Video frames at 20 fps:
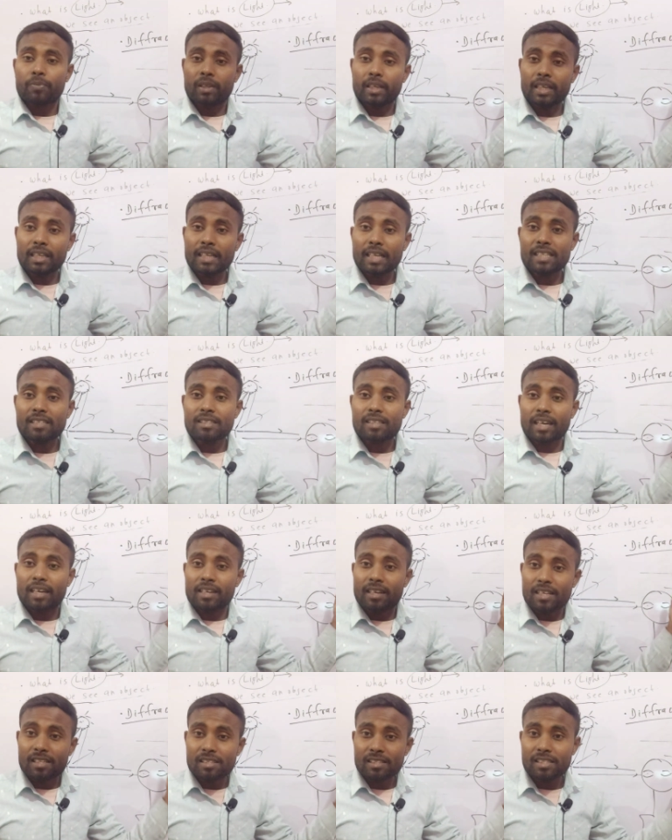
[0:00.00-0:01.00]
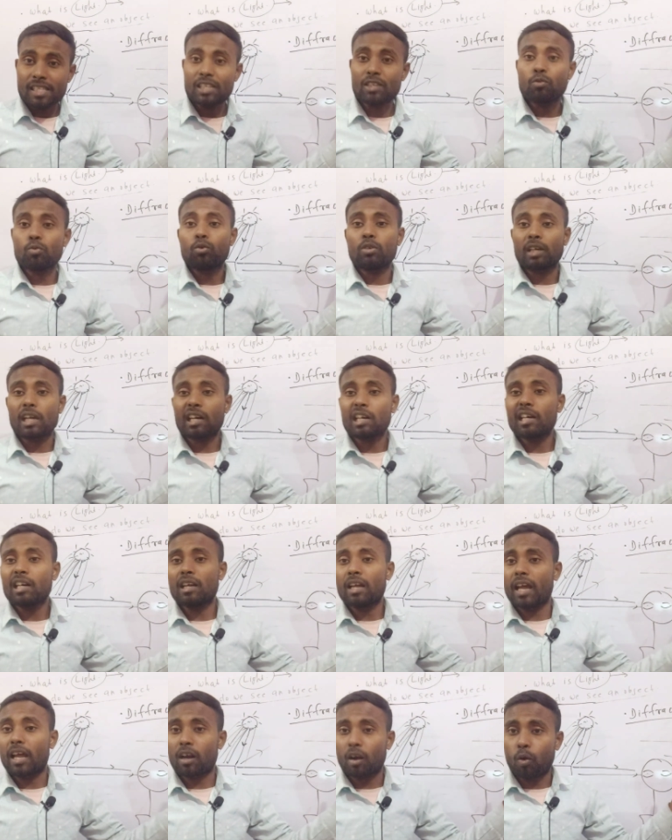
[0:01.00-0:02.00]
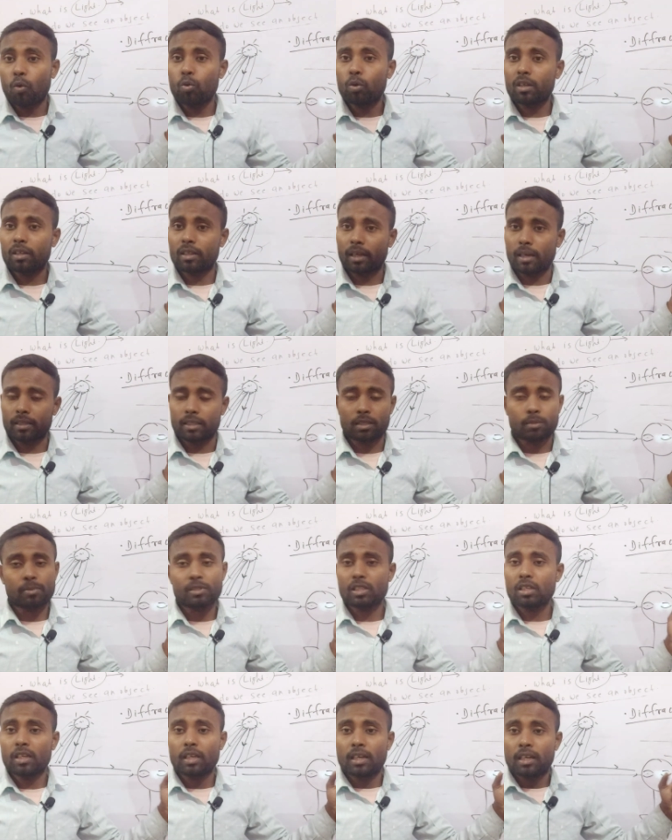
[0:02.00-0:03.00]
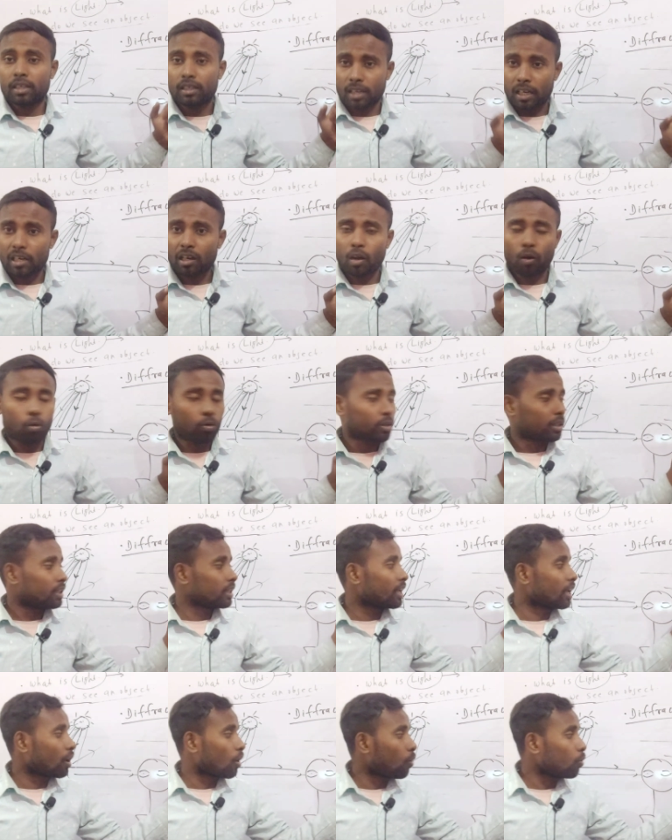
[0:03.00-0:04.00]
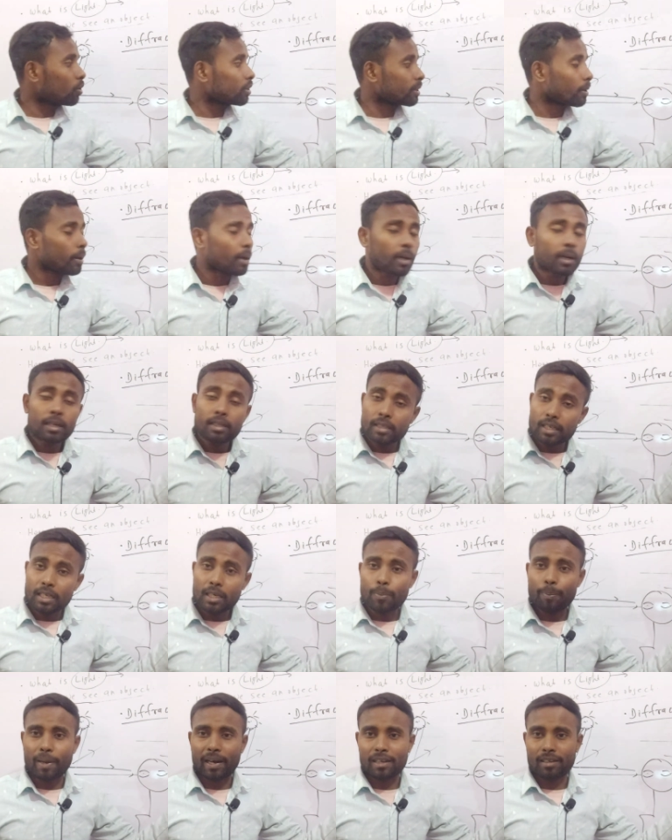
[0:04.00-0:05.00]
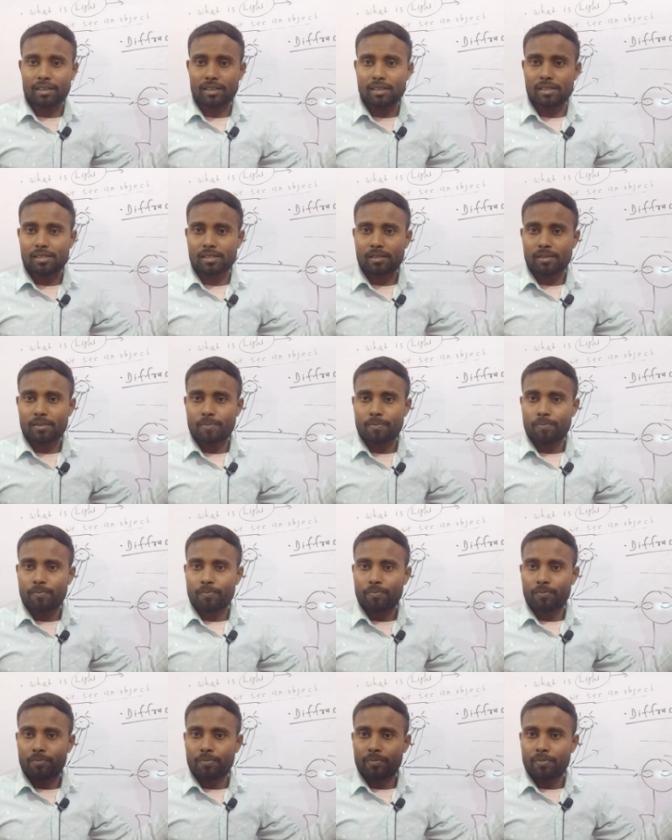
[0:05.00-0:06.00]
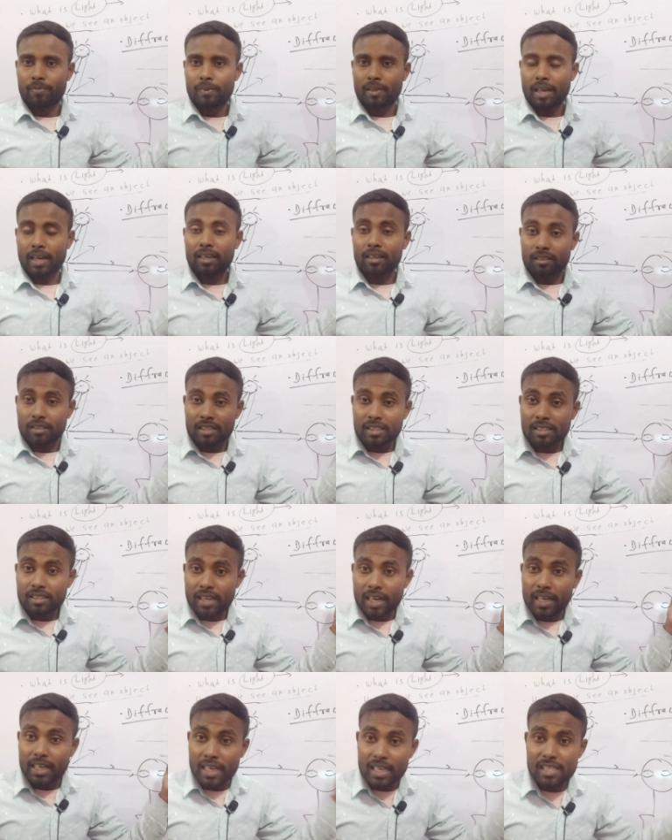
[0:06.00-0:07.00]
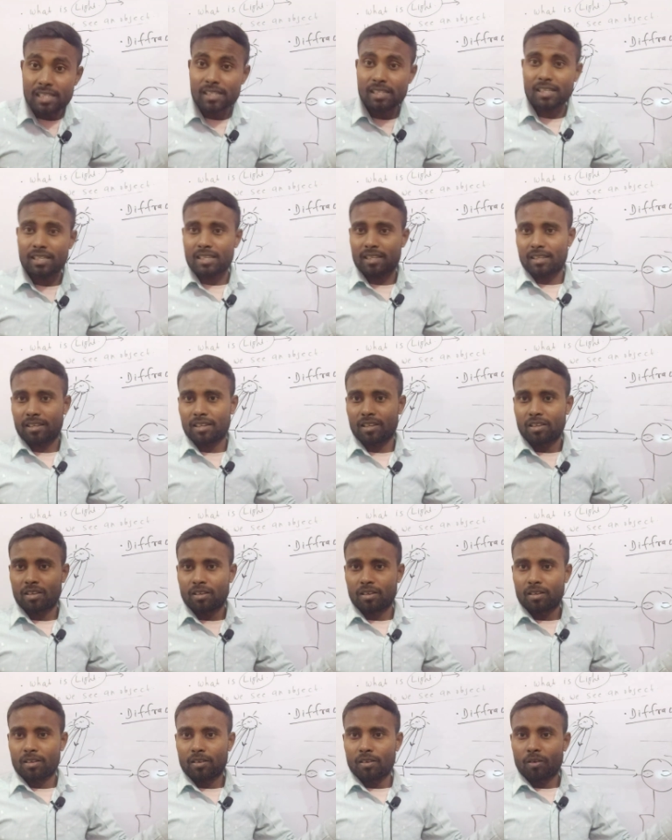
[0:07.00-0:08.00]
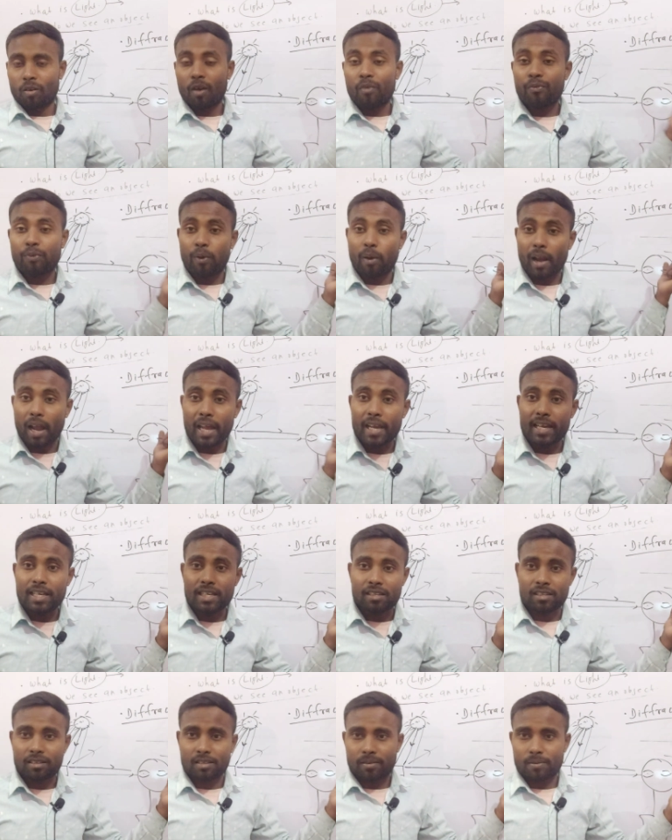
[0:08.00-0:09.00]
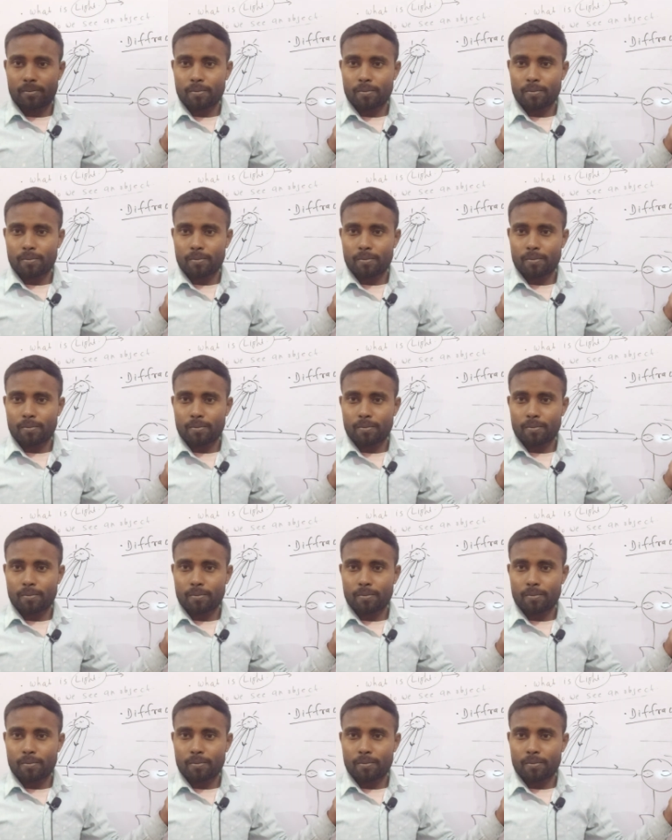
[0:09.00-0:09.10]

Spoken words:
it has tendency to turn around that means turn out around the teeny particles. And this tendency of light